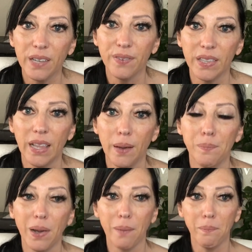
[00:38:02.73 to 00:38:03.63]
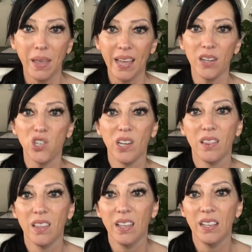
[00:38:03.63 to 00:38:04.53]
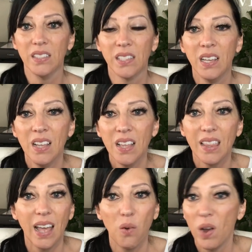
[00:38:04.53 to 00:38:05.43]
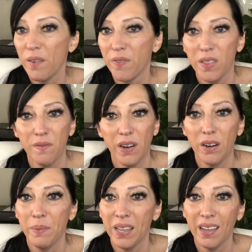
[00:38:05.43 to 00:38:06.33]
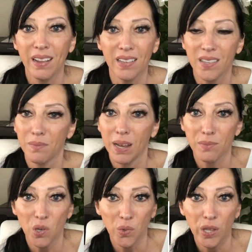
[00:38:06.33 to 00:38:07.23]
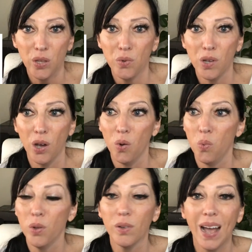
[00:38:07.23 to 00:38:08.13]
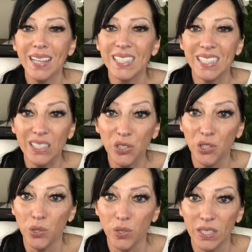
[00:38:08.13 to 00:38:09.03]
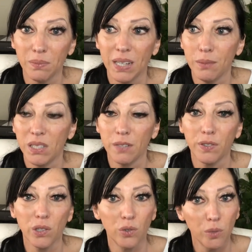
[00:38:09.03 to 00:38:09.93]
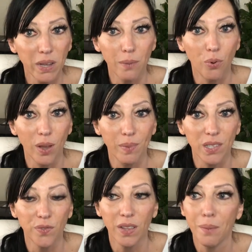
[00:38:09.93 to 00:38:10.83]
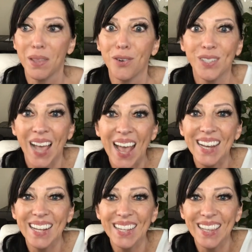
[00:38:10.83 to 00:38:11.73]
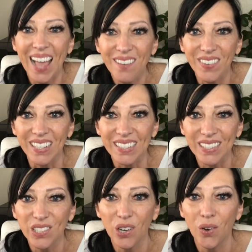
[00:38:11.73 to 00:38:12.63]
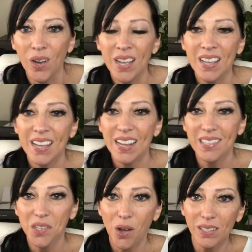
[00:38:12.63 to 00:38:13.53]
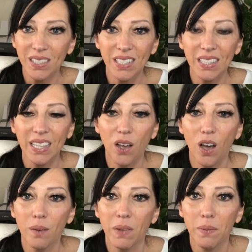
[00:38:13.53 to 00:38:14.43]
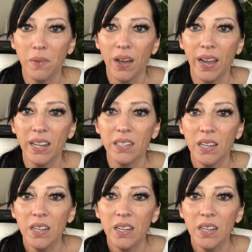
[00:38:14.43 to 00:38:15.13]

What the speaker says: given them by managing things that way from the very beginning. Sometimes only you go. Well, I still do sometimes different grooming appointments for them, and they're 10 and 11. So it's constantly on my mind